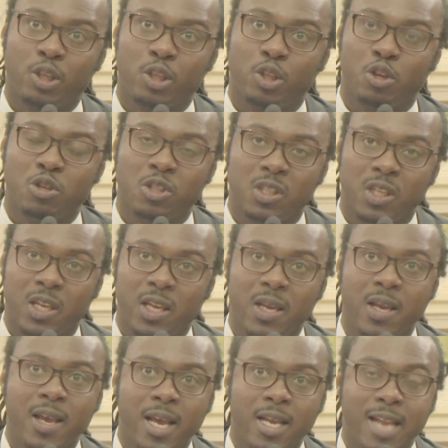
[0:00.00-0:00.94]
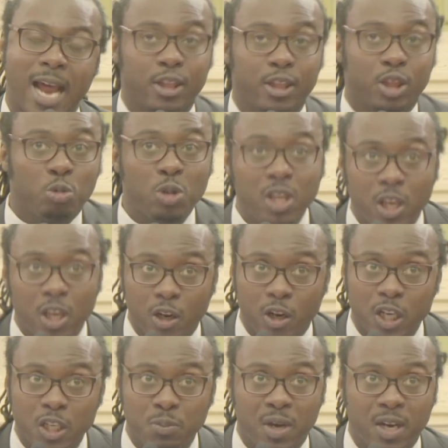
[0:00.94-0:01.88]
sure you see not 3
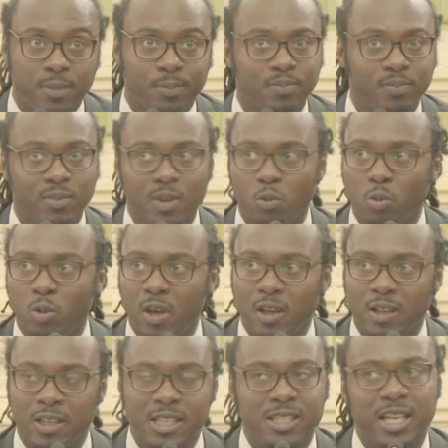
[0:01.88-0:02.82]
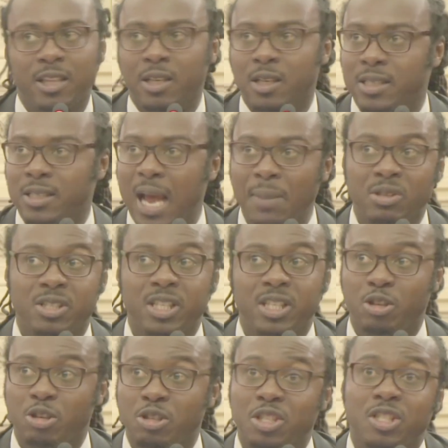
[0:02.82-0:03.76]
years, but let's say the time is 6
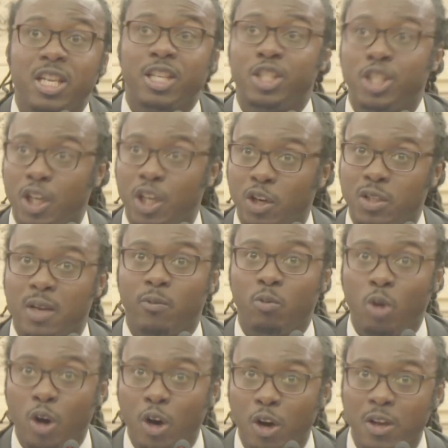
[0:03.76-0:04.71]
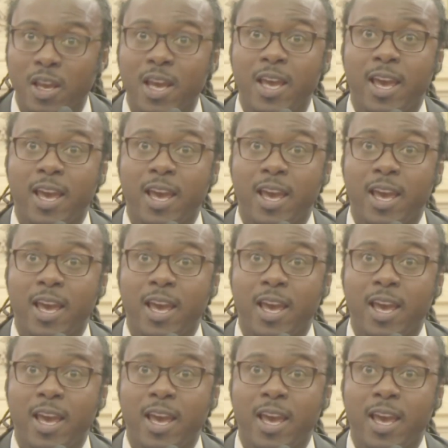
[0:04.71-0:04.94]
years, 6 years of work.